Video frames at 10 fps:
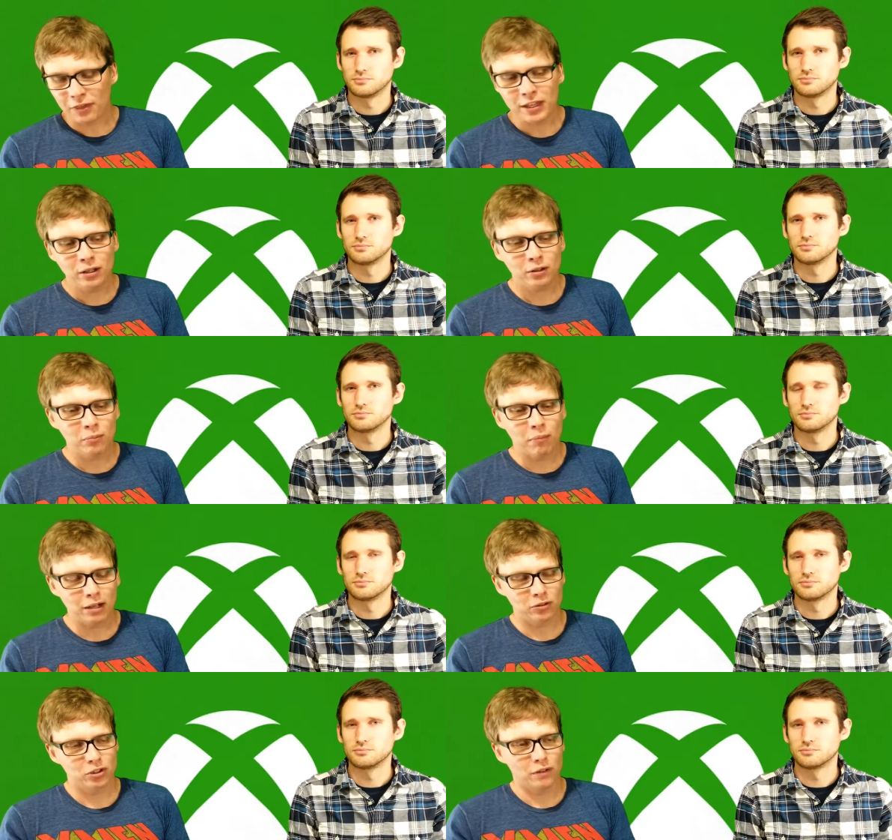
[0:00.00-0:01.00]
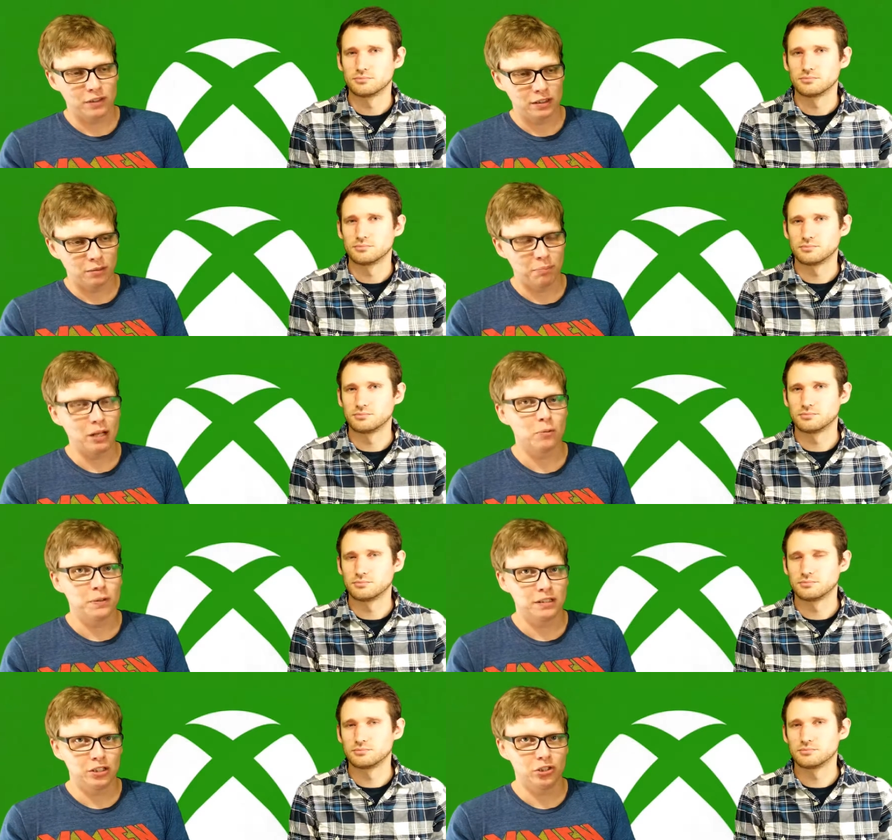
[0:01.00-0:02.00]
Speaker 1: I think Microsoft is in a
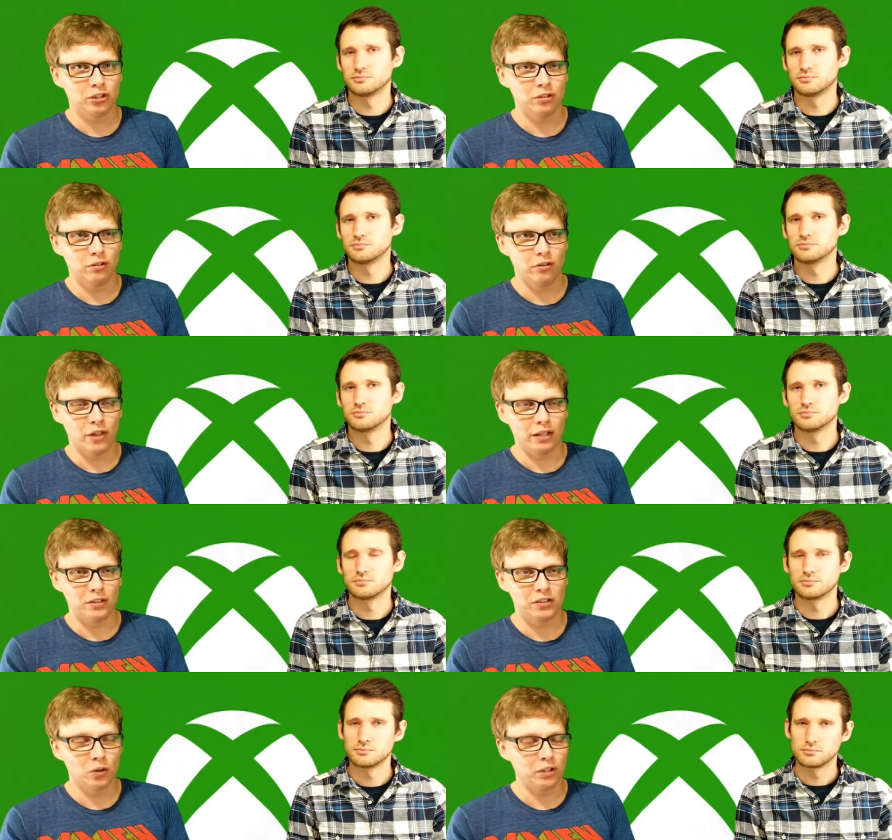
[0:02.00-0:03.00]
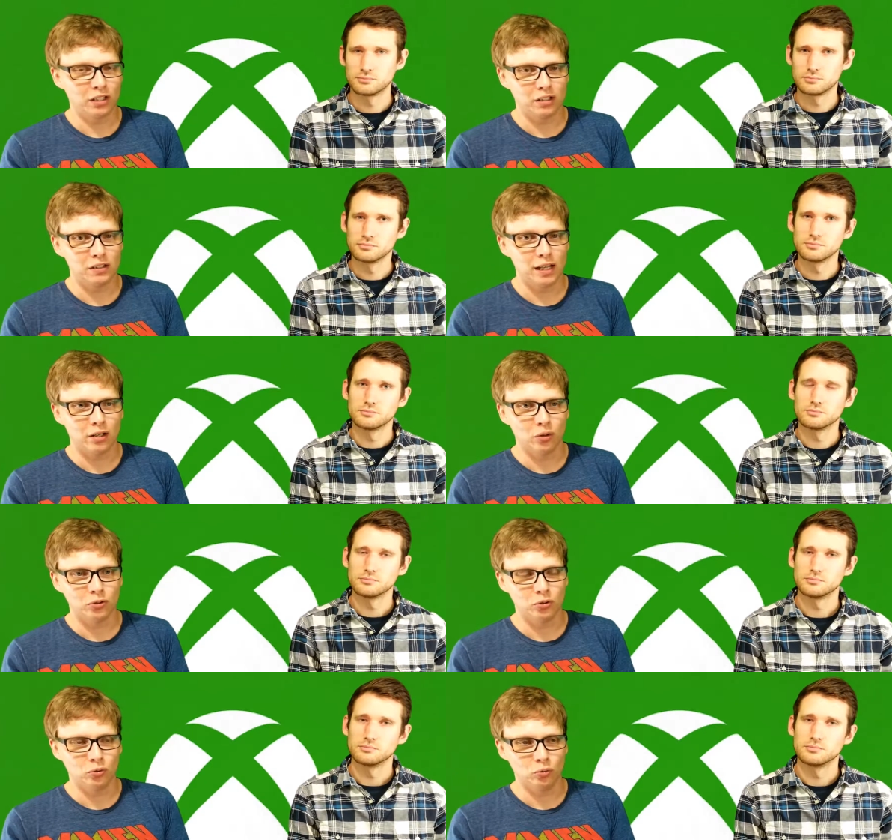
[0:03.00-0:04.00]
better position than Sony and
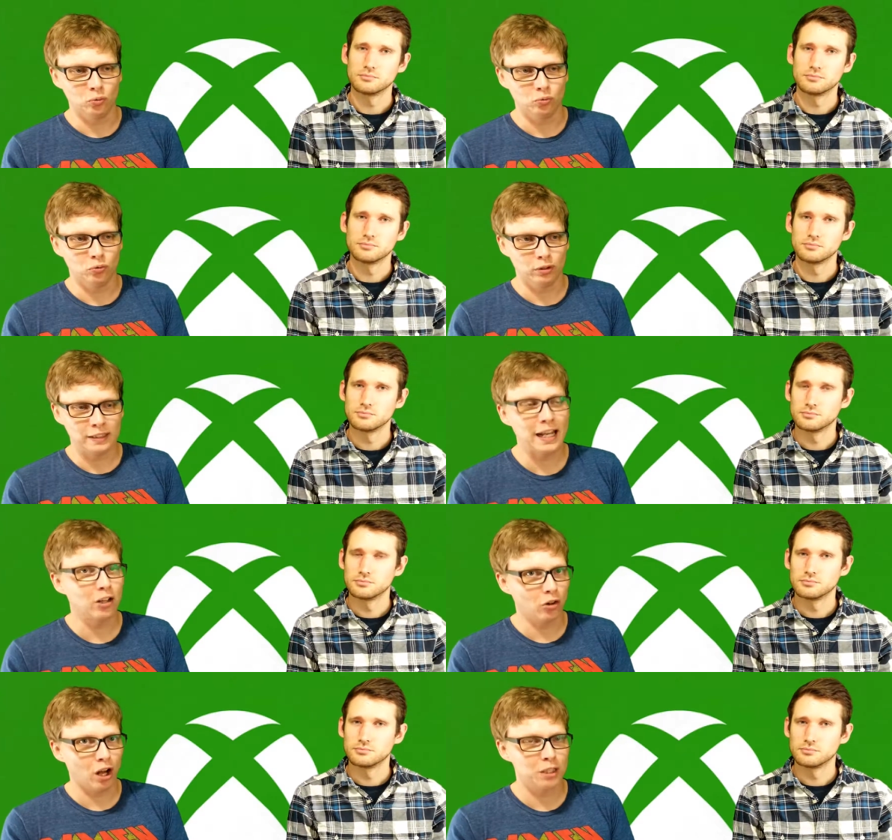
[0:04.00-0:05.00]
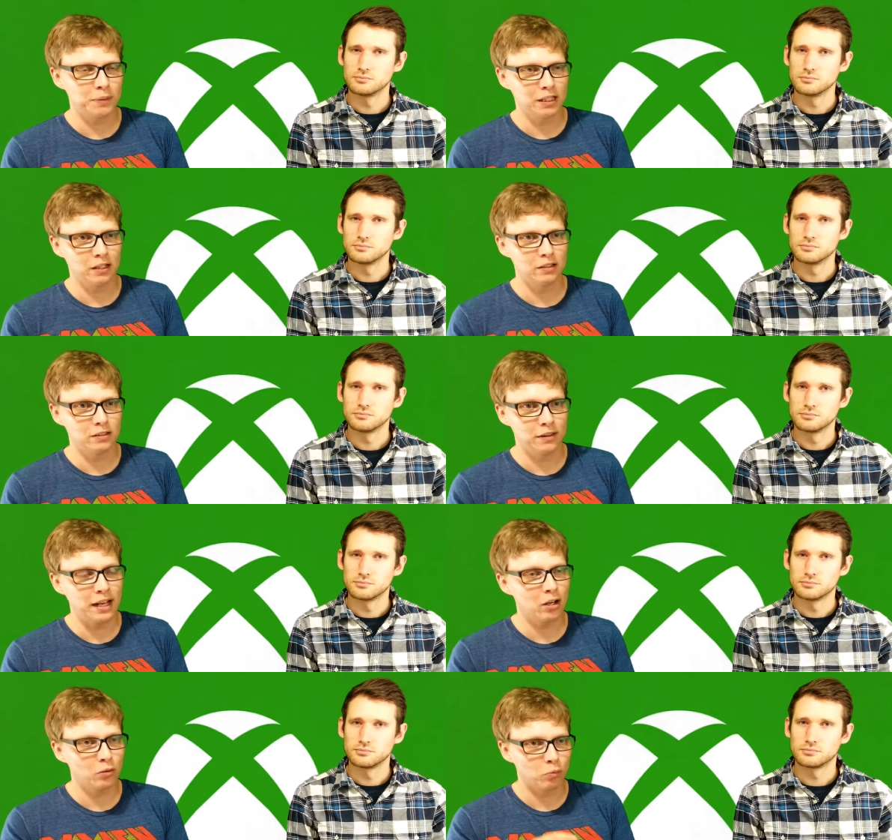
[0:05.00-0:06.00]
Nintendo to take a loss because
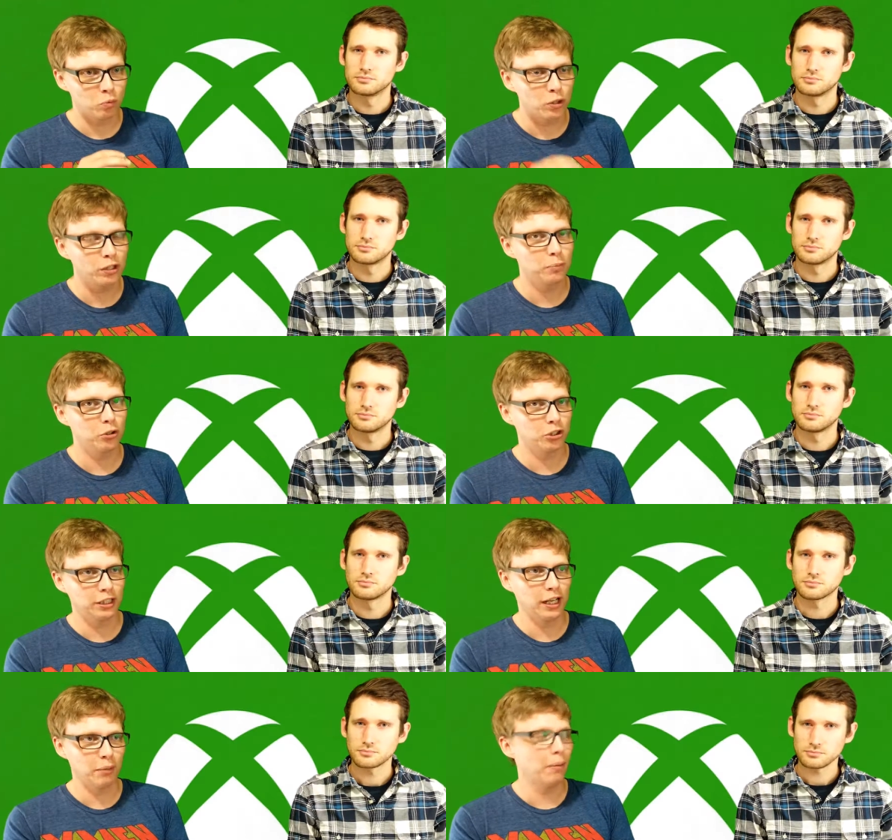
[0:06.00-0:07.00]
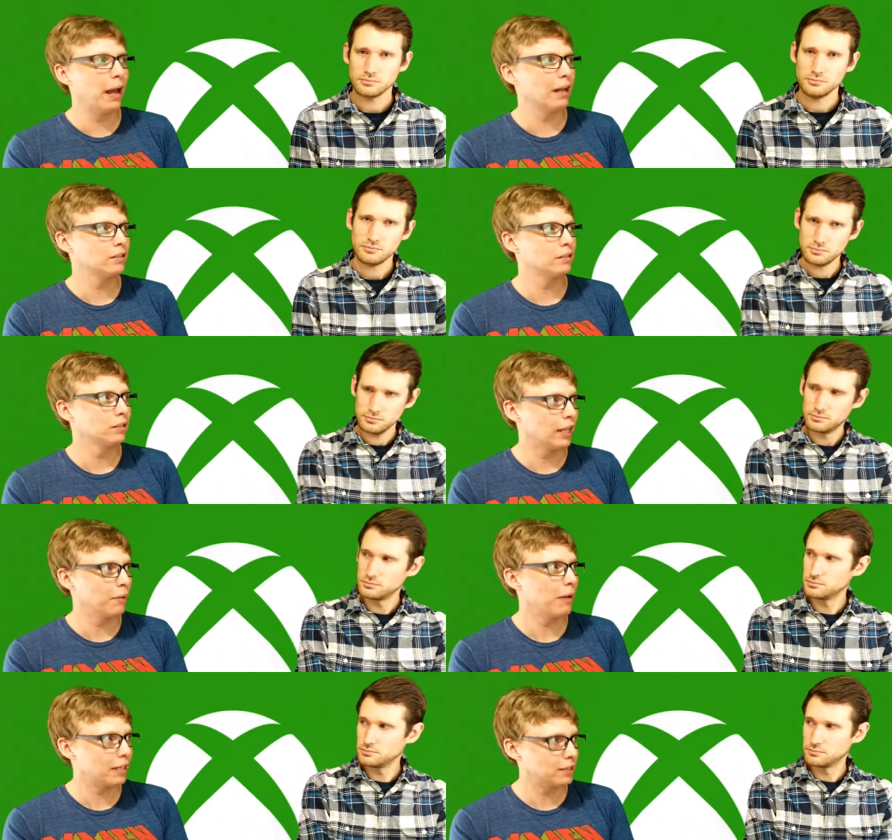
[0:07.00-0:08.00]
they are really pushing Game Pass,
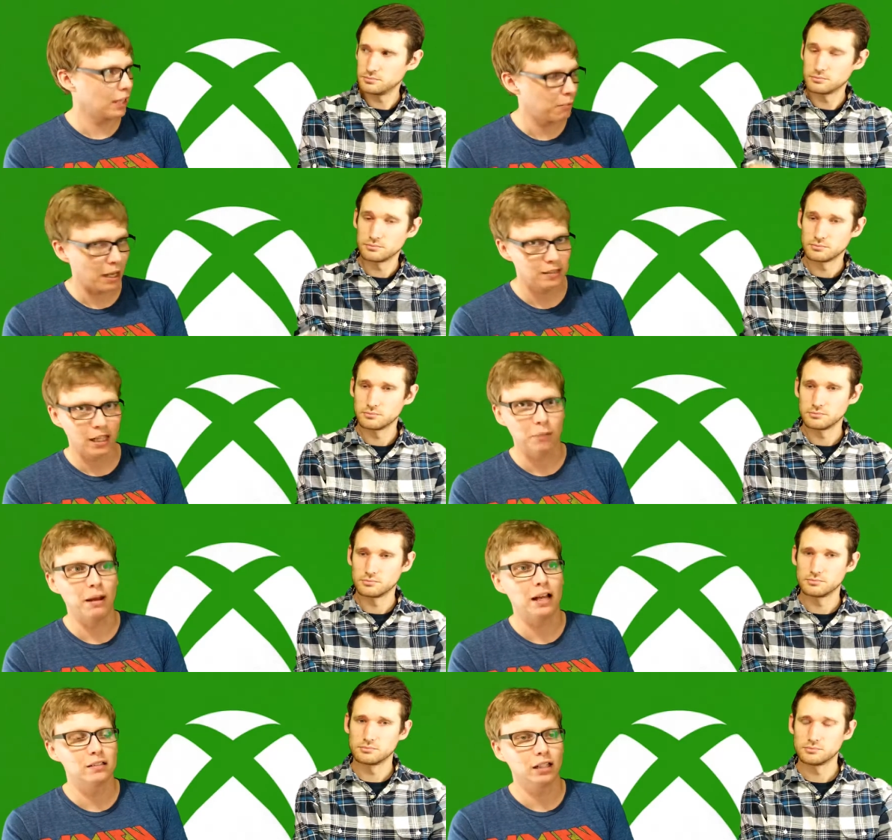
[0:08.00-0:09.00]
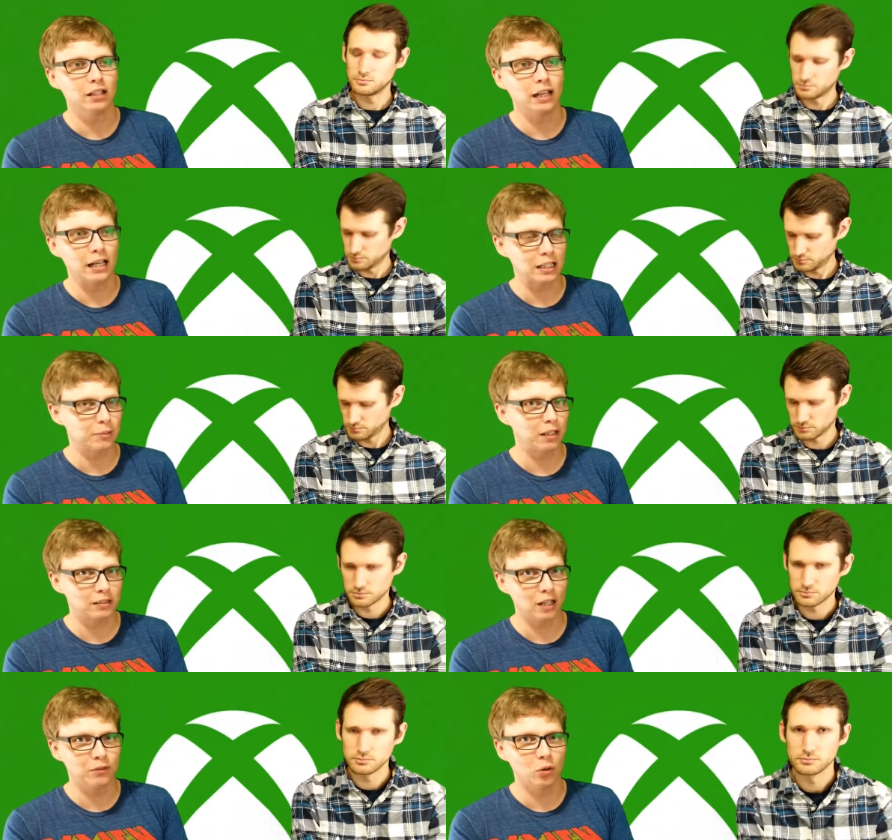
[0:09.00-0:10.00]
Game Pass, Game Pass, Game Pass, like an
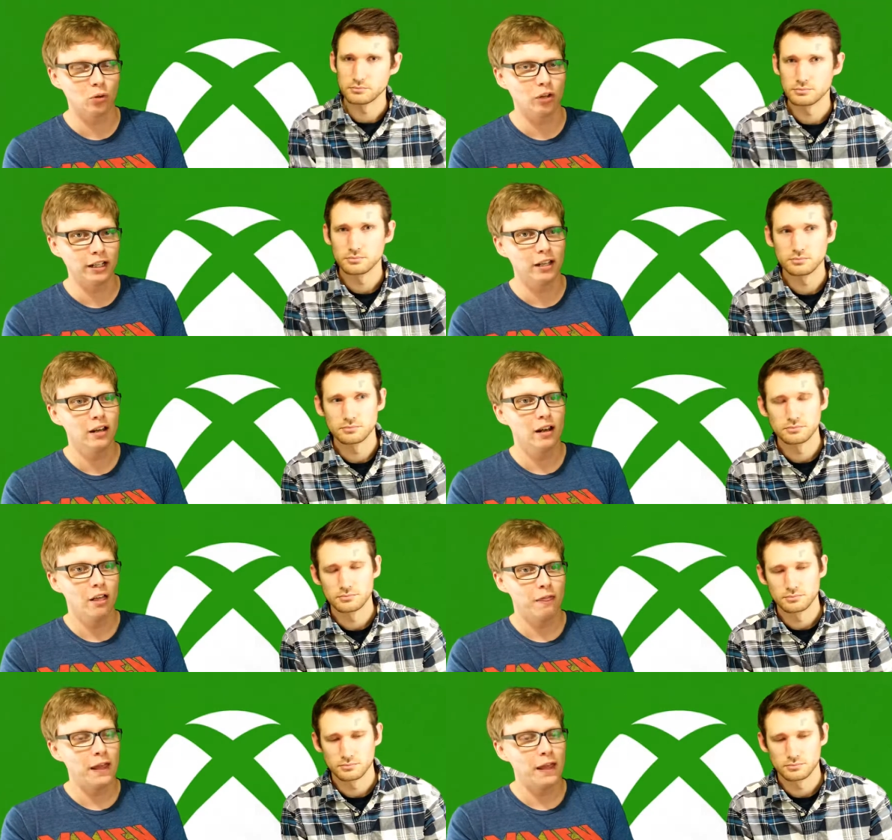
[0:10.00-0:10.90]
Xbox Live Gold, like.